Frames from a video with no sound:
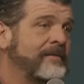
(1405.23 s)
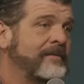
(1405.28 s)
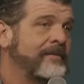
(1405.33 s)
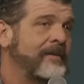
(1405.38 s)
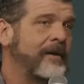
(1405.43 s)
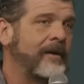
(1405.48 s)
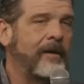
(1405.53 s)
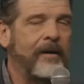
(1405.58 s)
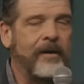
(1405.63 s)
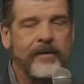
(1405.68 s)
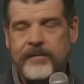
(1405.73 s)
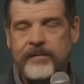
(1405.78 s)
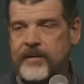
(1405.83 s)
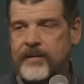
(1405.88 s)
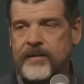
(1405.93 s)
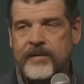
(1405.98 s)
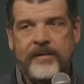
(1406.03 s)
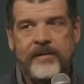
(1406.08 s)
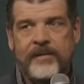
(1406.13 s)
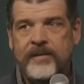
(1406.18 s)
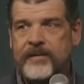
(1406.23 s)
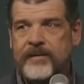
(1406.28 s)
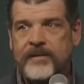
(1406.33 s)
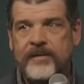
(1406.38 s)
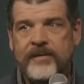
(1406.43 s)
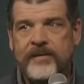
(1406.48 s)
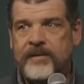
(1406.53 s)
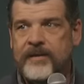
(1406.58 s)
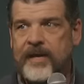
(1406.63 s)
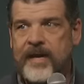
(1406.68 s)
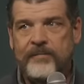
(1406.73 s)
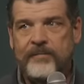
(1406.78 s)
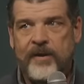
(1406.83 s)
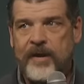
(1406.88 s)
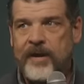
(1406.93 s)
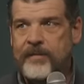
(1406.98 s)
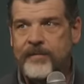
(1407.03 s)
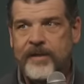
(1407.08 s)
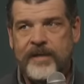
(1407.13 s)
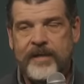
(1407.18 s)
Oh,
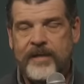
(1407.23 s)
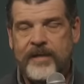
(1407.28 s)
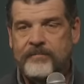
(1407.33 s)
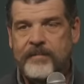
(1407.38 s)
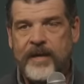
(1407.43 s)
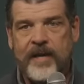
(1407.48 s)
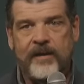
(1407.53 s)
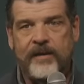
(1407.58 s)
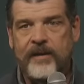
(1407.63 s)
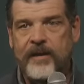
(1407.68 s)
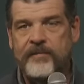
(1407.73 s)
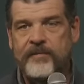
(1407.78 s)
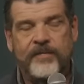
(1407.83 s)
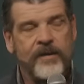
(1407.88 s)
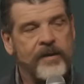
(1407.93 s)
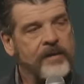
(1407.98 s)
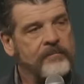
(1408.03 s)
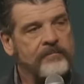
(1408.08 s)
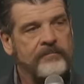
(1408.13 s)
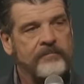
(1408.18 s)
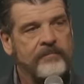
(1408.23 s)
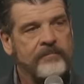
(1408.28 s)
Abraham Lincoln, man, I love him.